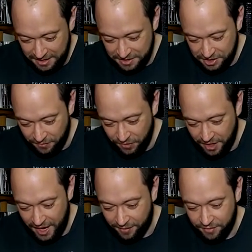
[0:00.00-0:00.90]
So
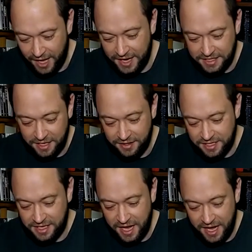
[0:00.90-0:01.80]
yeah, like I said,
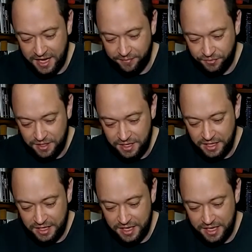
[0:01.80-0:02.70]
this guy
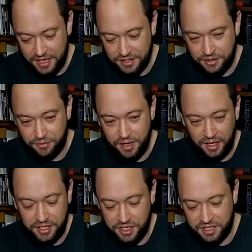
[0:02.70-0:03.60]
is
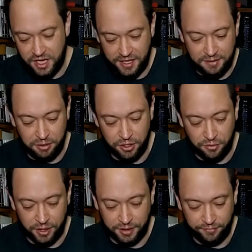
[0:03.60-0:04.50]
really just like the blue
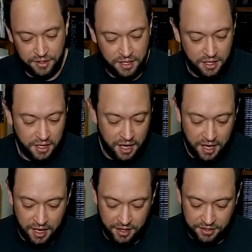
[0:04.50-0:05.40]
one.
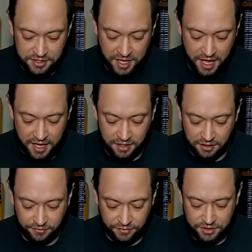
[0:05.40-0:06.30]
The
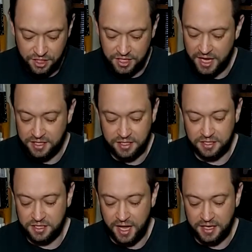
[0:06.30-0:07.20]
tail just has the
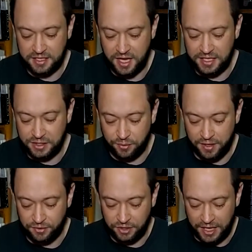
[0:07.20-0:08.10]
side-to-side
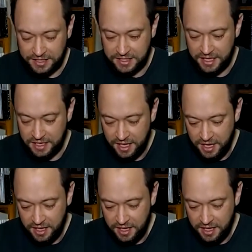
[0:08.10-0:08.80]
swivel, that's it.